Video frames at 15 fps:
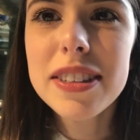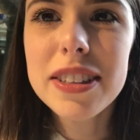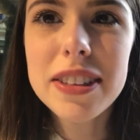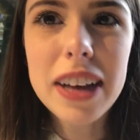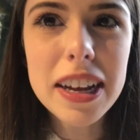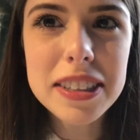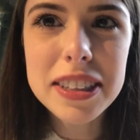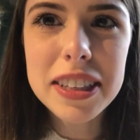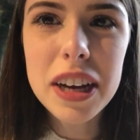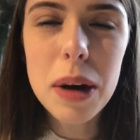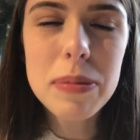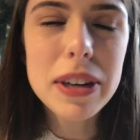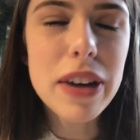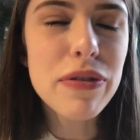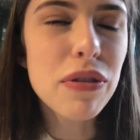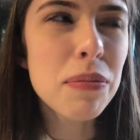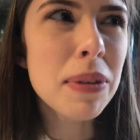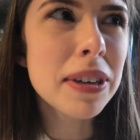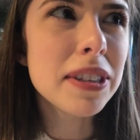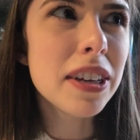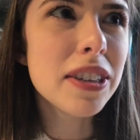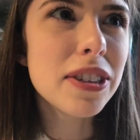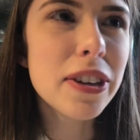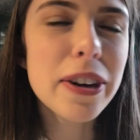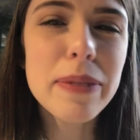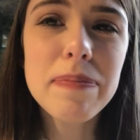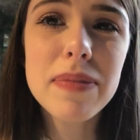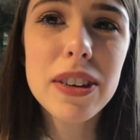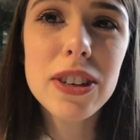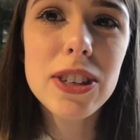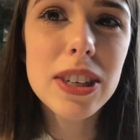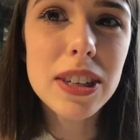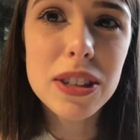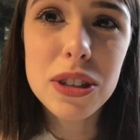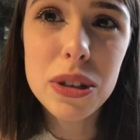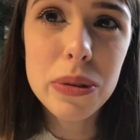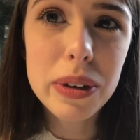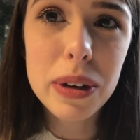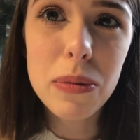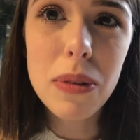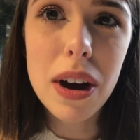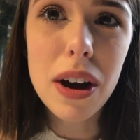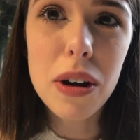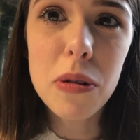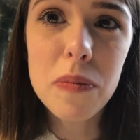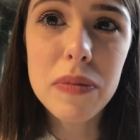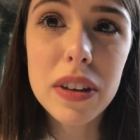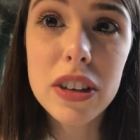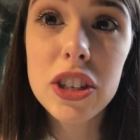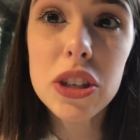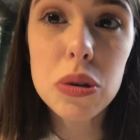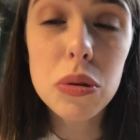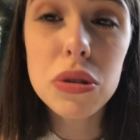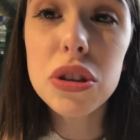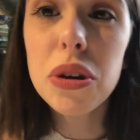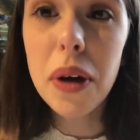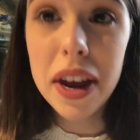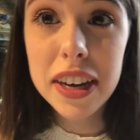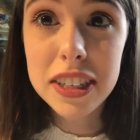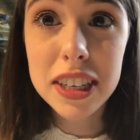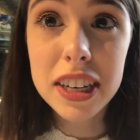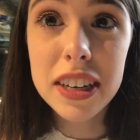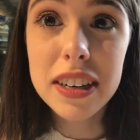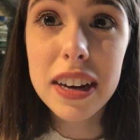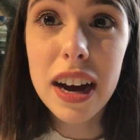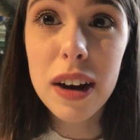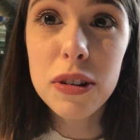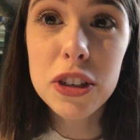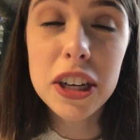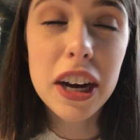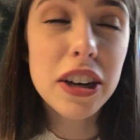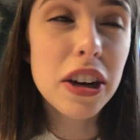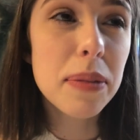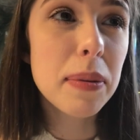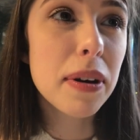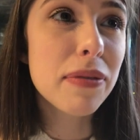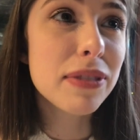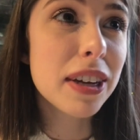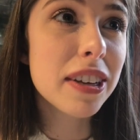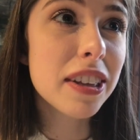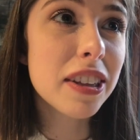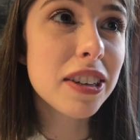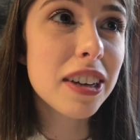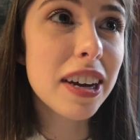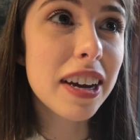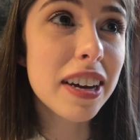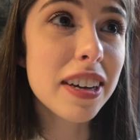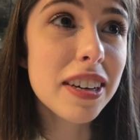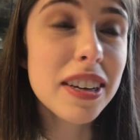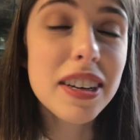So that's the update from my sister. She's doing well. She's also 18 now. She had her birthday the other day.